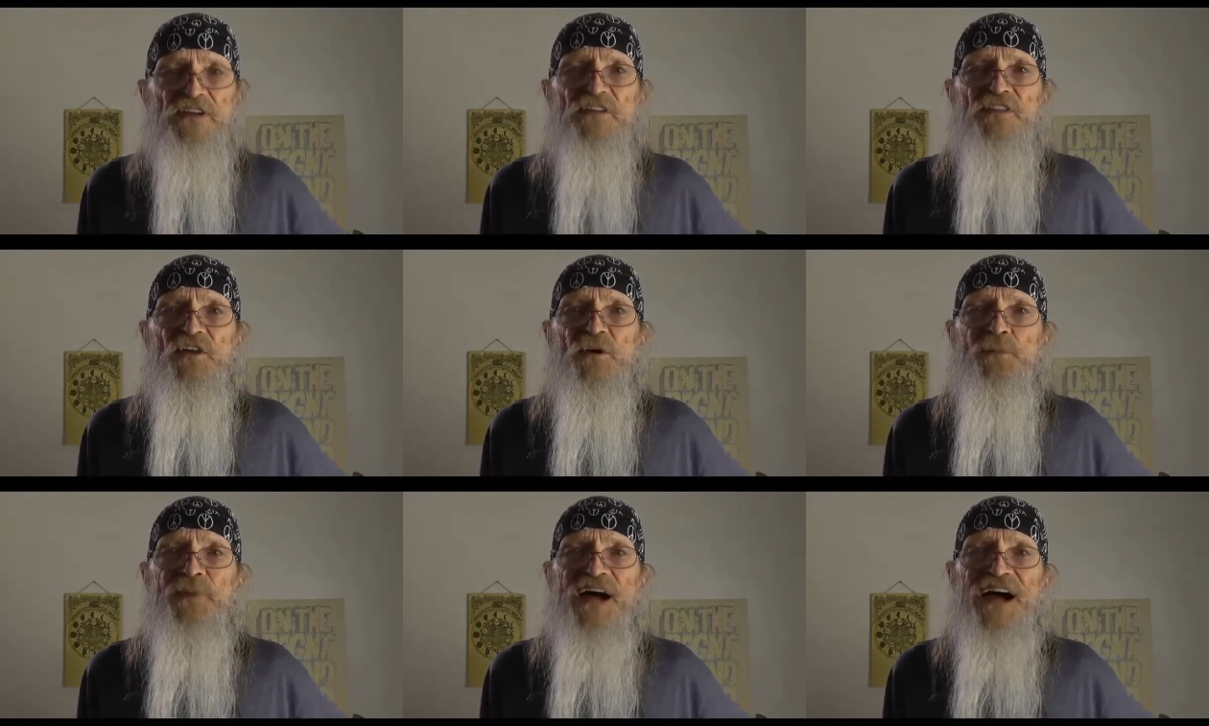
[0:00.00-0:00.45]

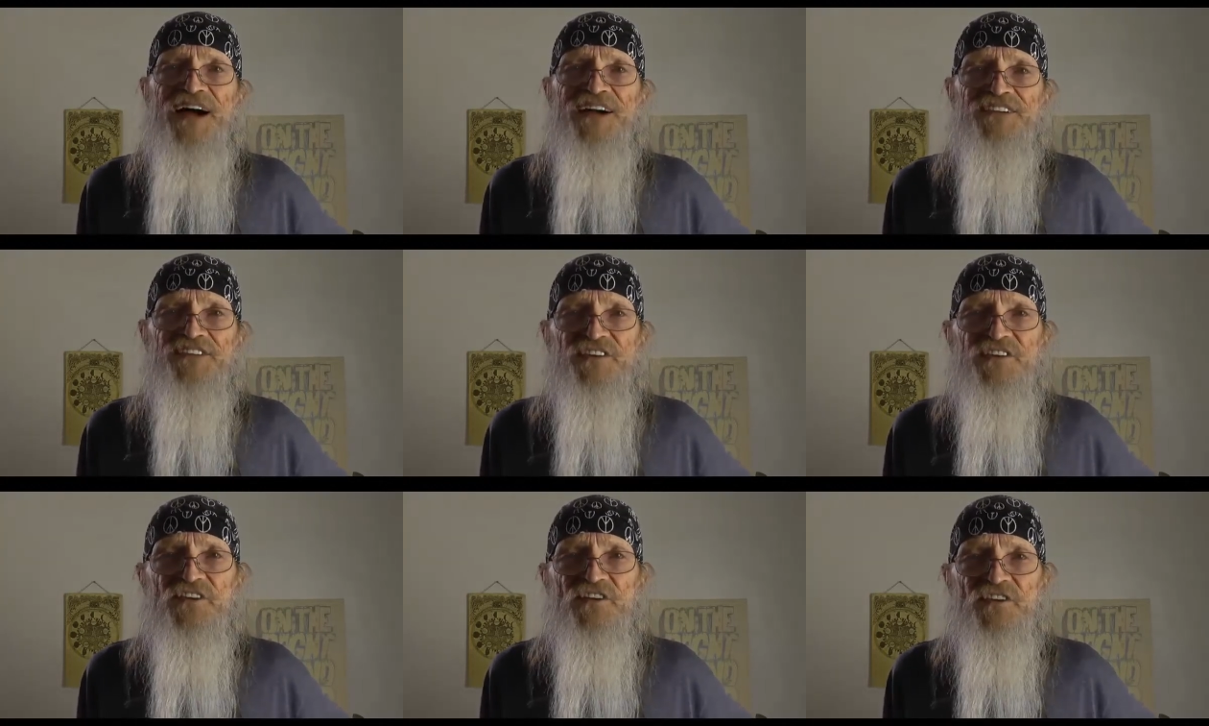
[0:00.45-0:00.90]
The
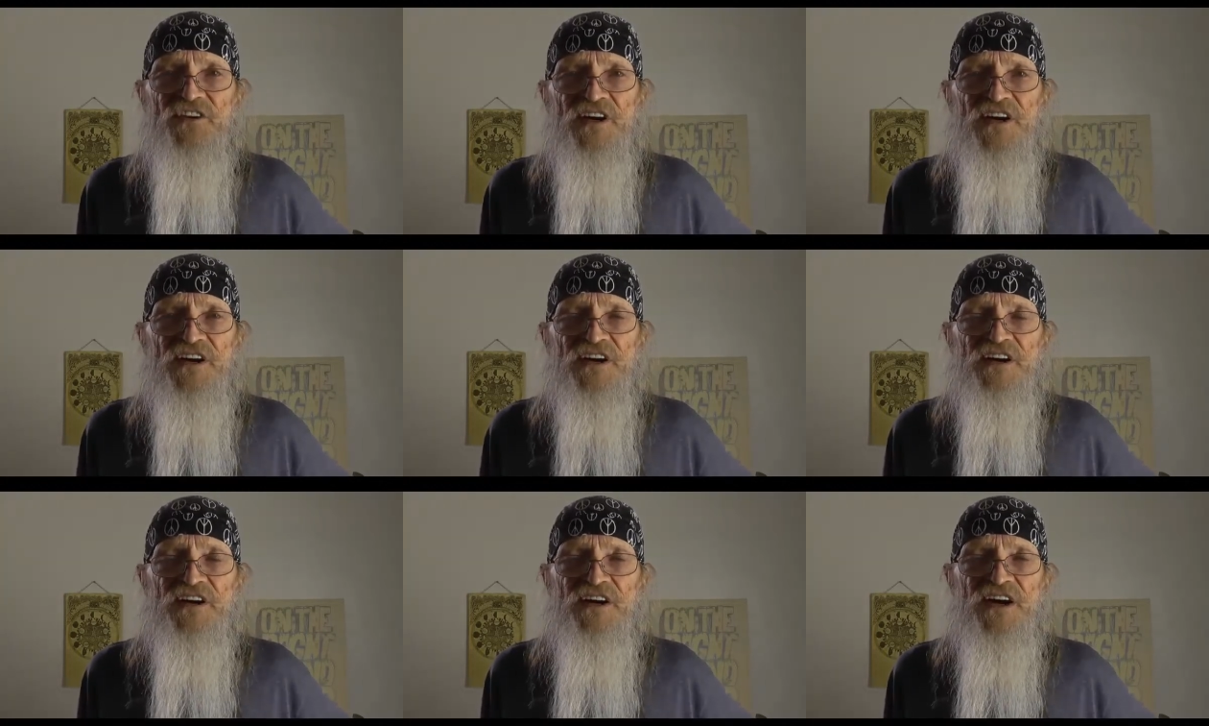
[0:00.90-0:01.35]

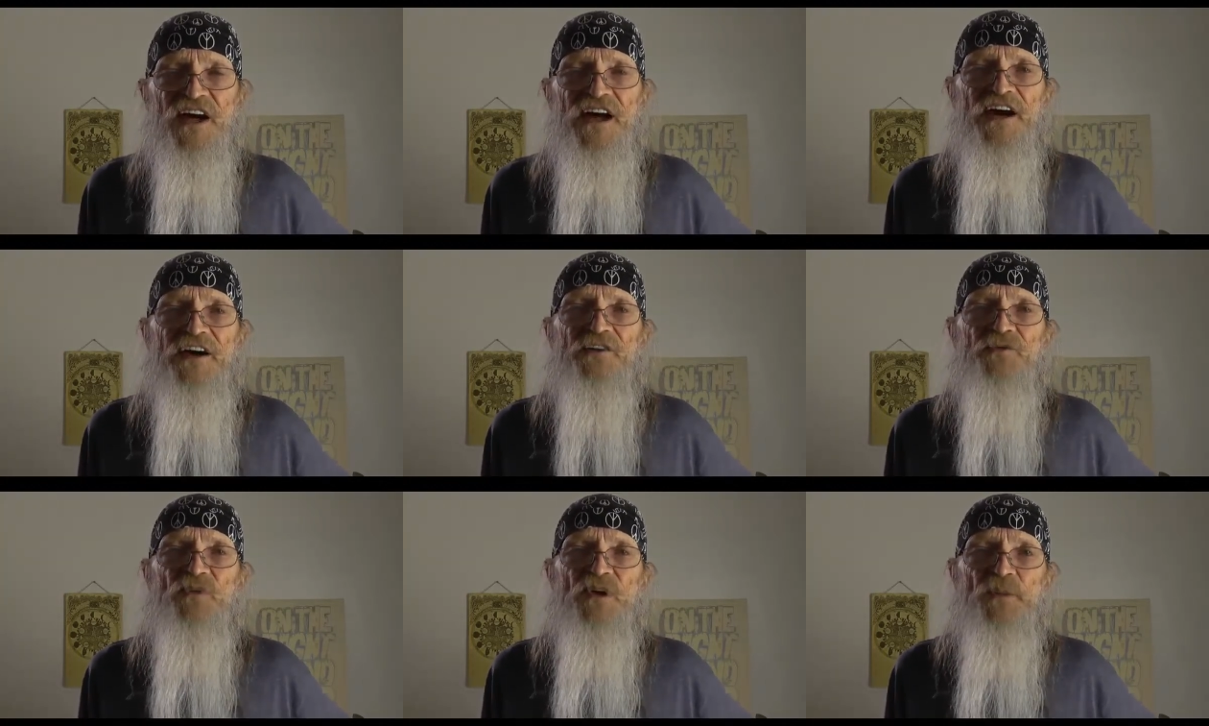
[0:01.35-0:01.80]
bacteria
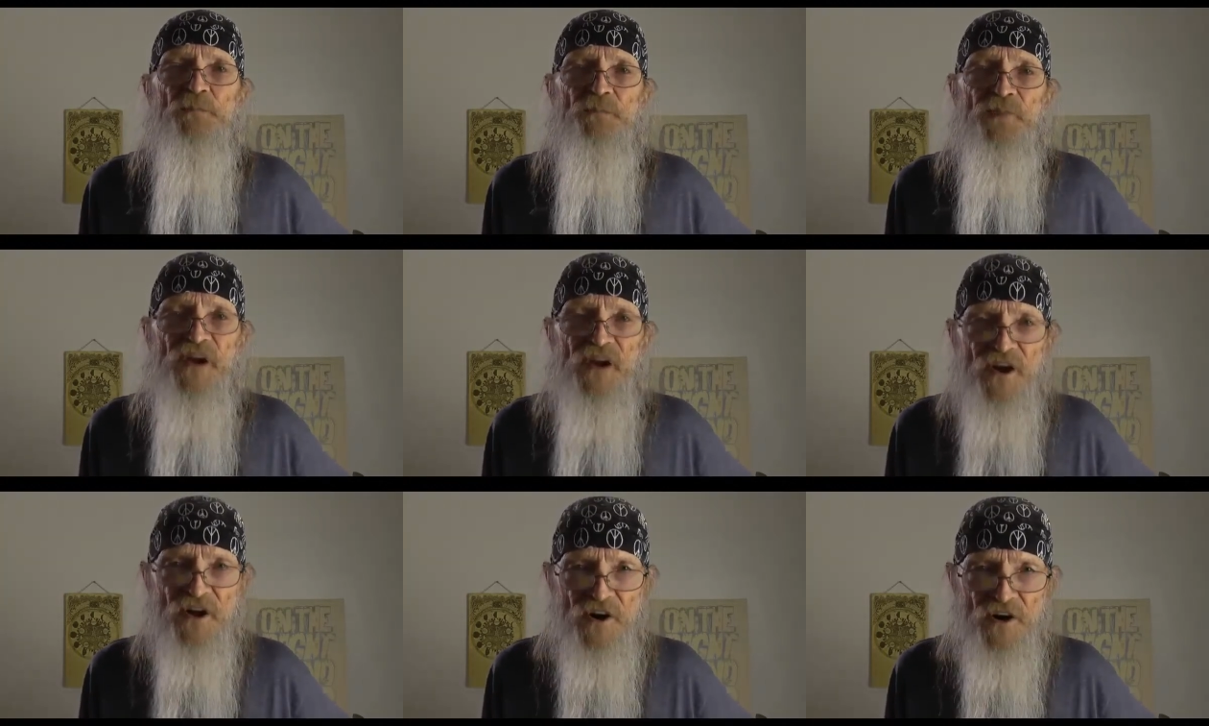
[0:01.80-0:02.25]
had
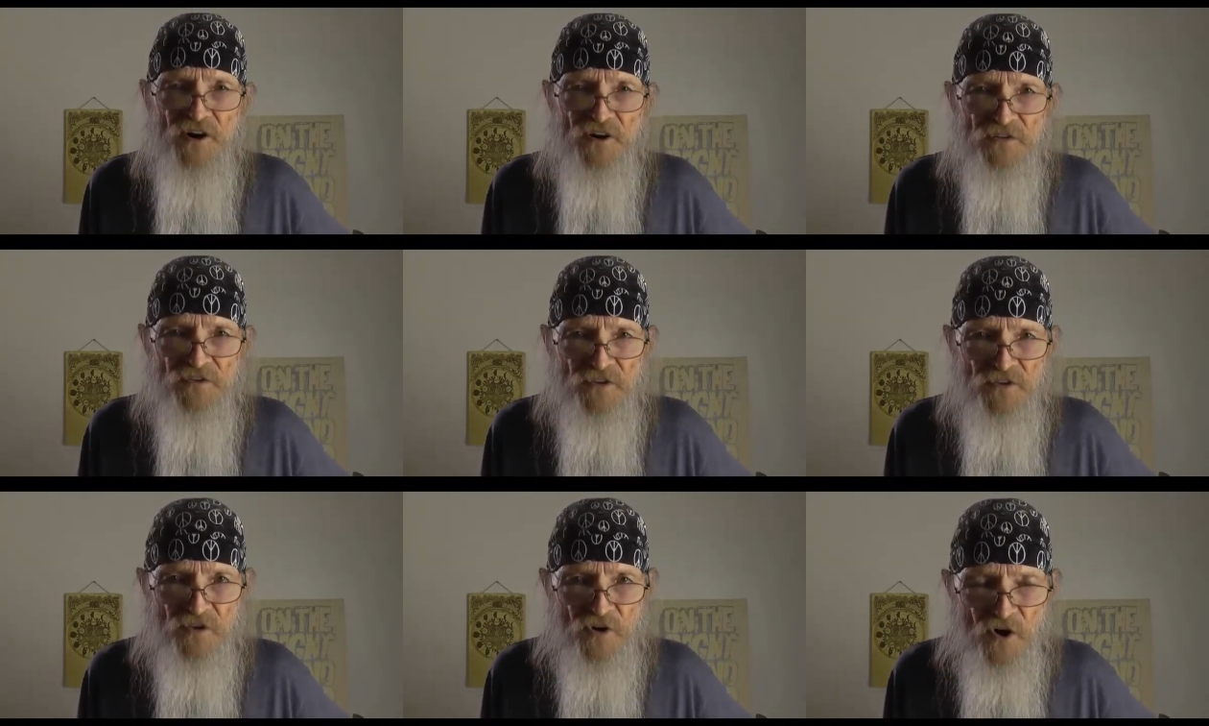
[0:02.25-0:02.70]

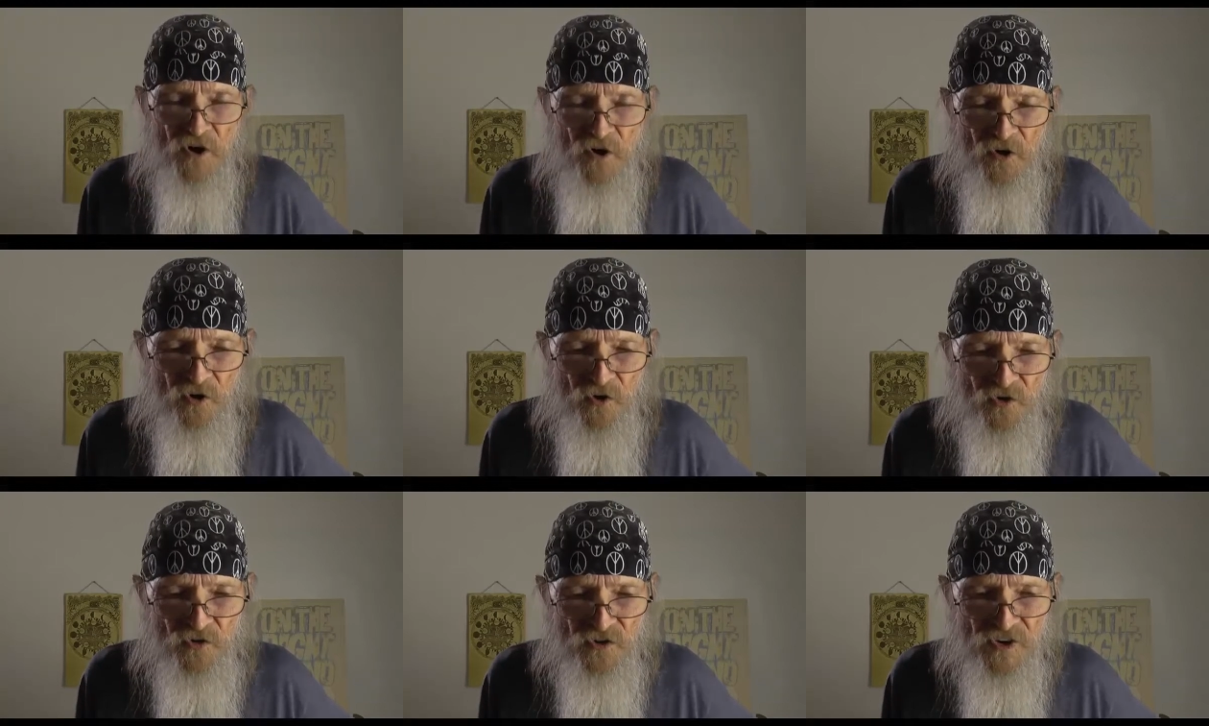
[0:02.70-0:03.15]
repaired their
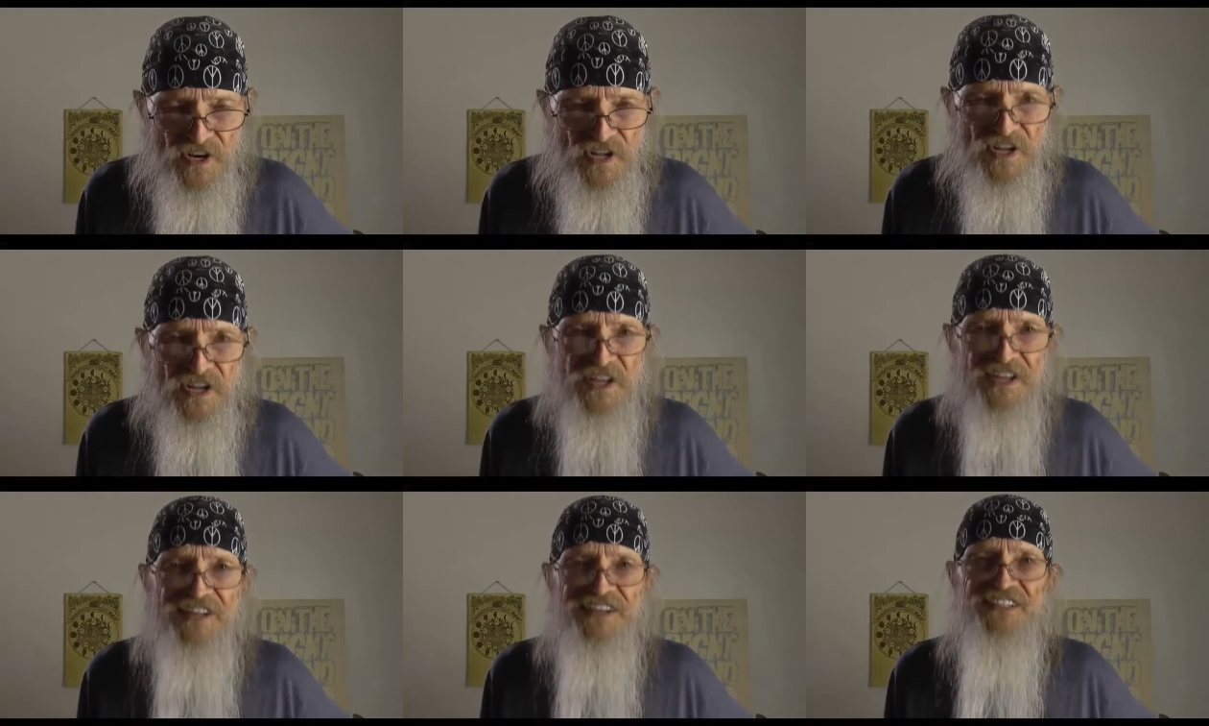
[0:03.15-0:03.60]
own
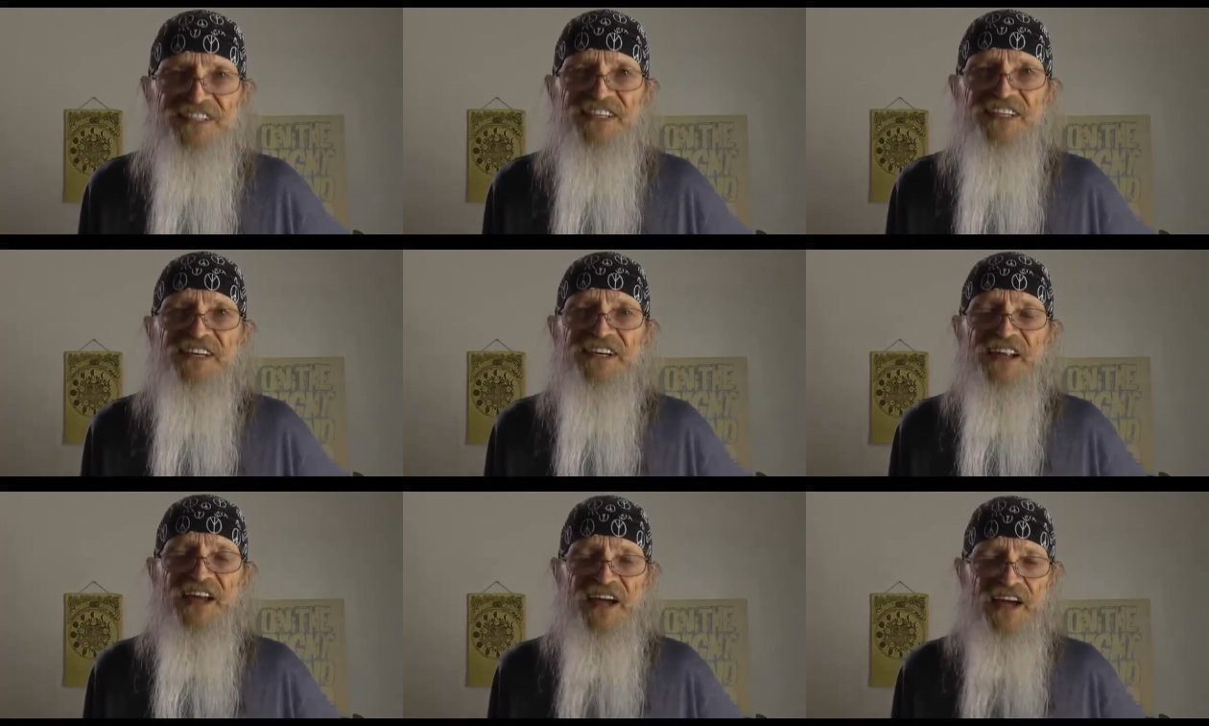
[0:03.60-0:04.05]

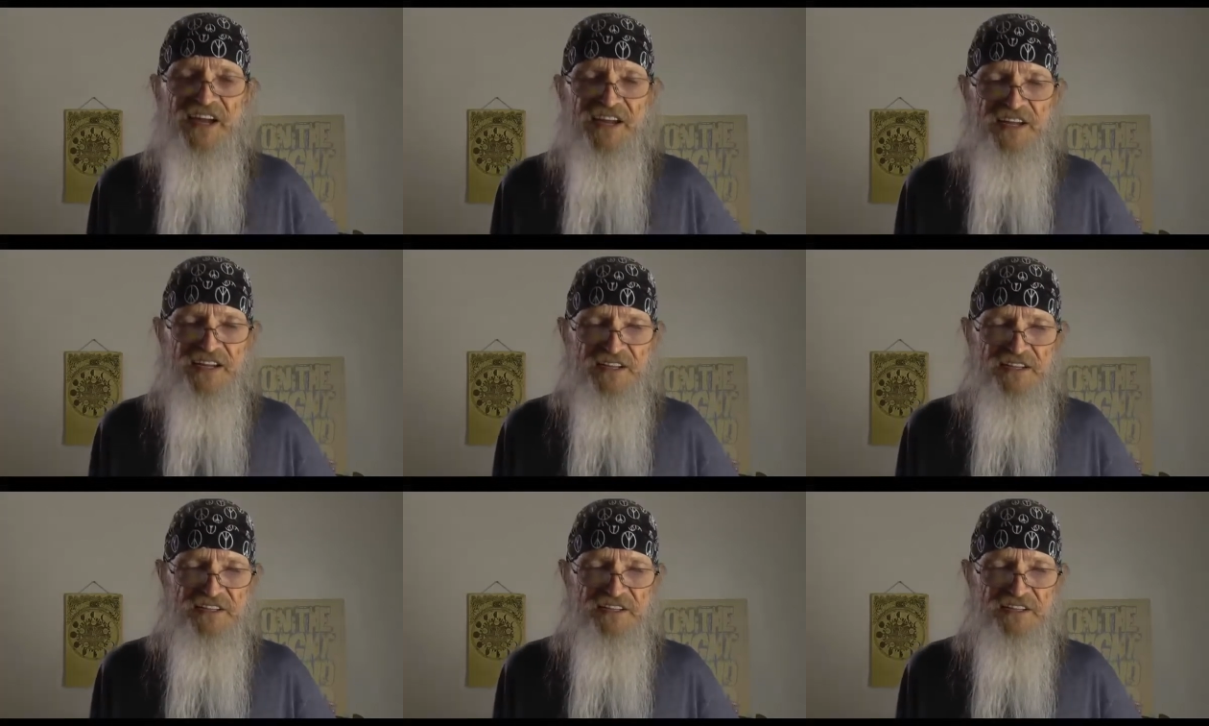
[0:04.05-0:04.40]
DNA.